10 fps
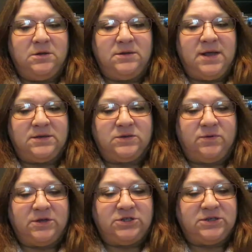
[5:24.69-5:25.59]
next
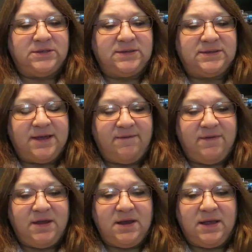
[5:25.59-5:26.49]
question
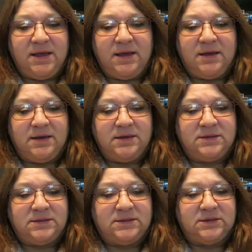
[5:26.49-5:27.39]
seven
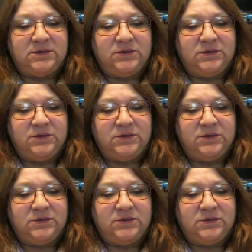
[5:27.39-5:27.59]
is,